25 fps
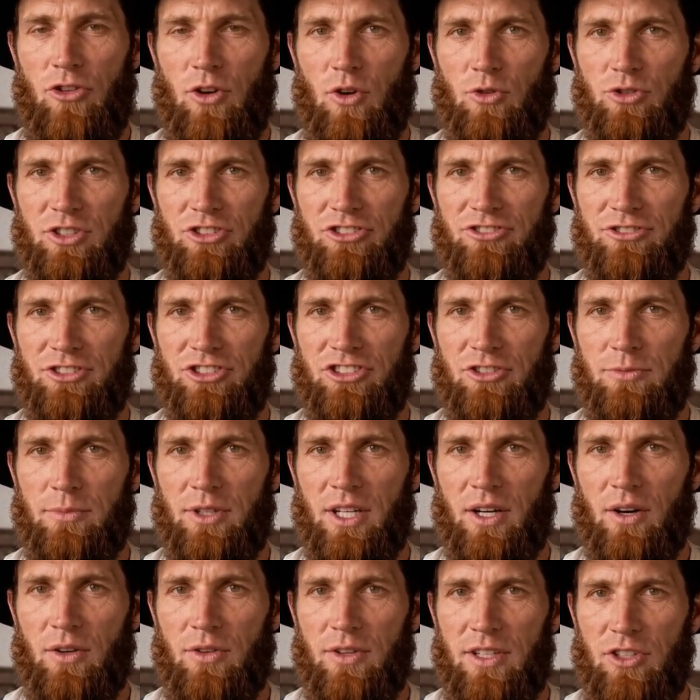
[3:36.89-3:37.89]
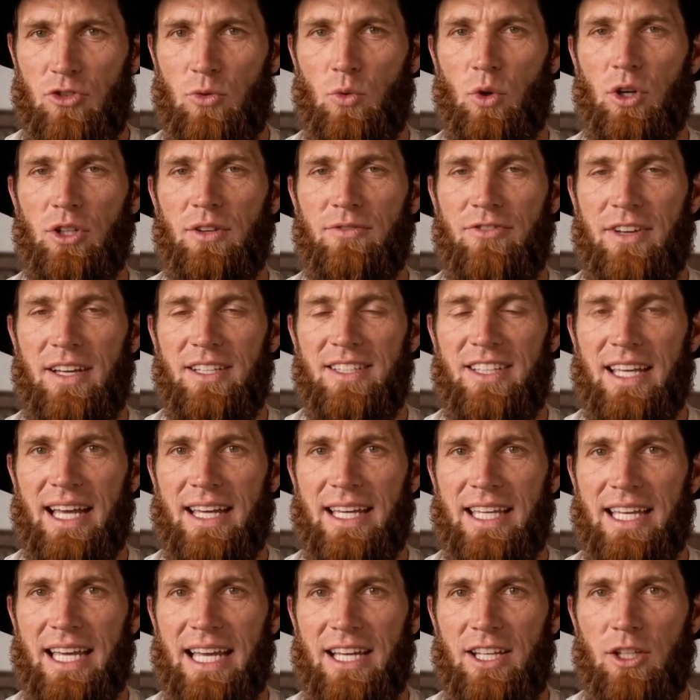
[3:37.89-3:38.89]
notice the smell is one of the
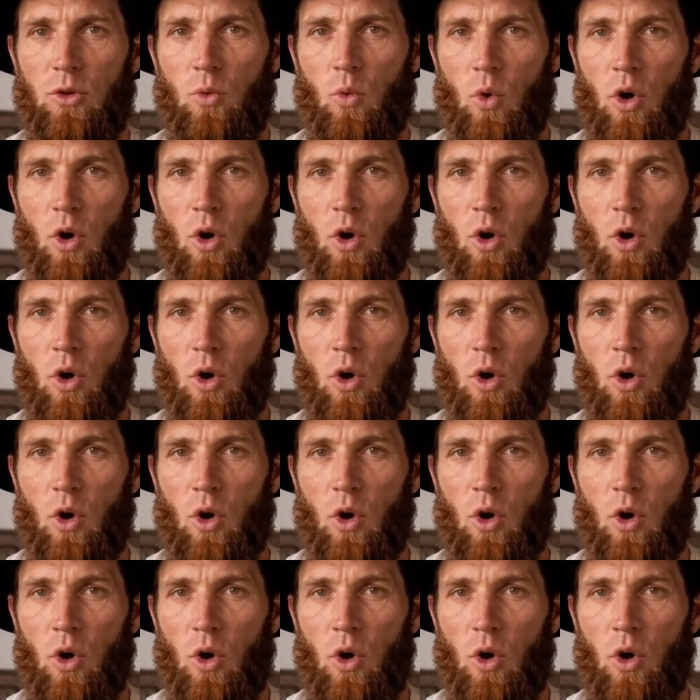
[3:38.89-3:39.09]
dedicated